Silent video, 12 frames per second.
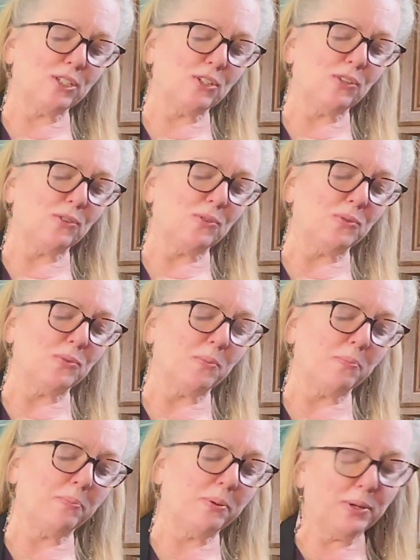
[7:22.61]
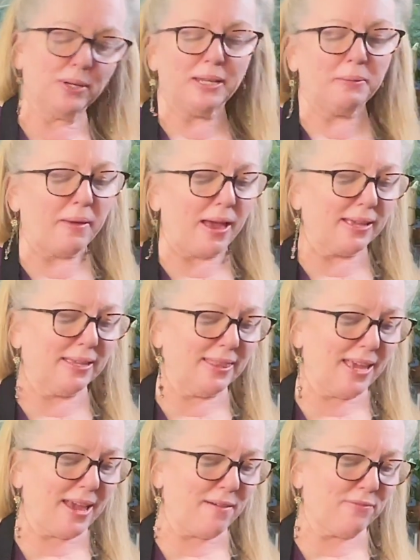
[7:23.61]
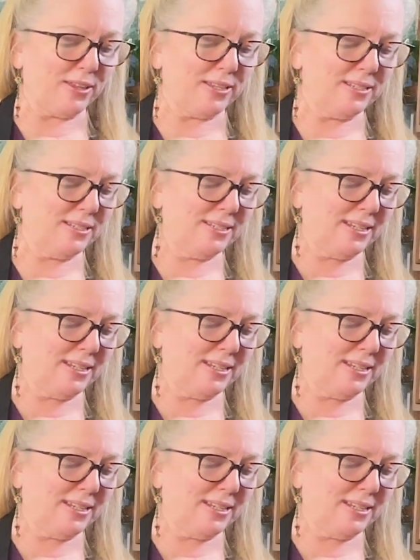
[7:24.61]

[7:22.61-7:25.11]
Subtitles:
to put it back in the oven